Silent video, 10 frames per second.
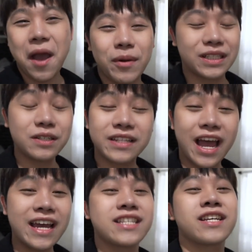But
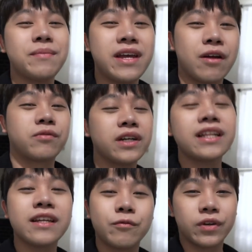today is gonna be a
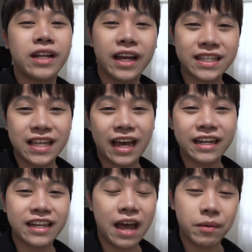really really
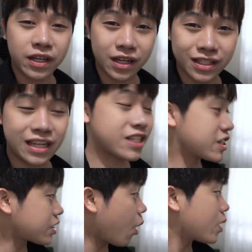exciting day because it's
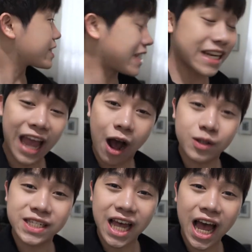so sunny
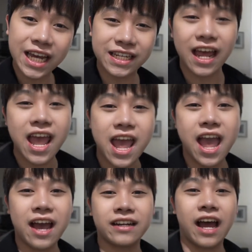outside
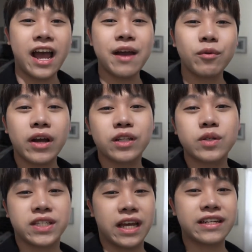and I am going to
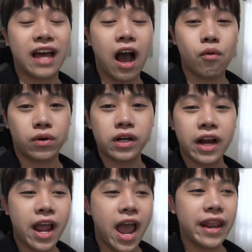CN
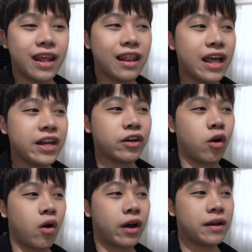Tower and then later
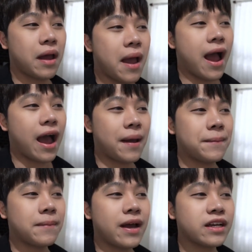on I
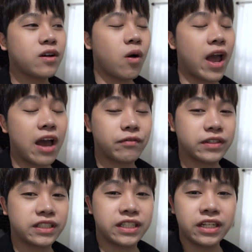might go have a
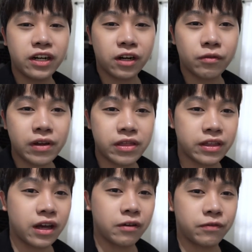dinner with
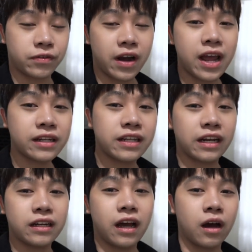a friend
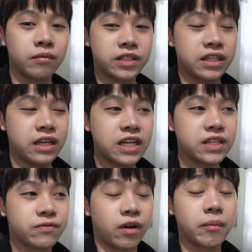that um
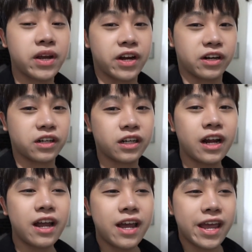he's from here
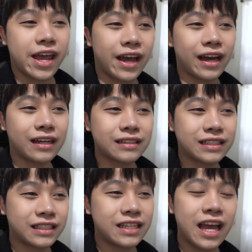
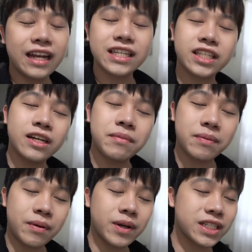and yeah that's gonna be
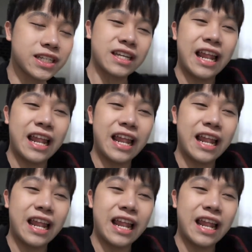pretty much it.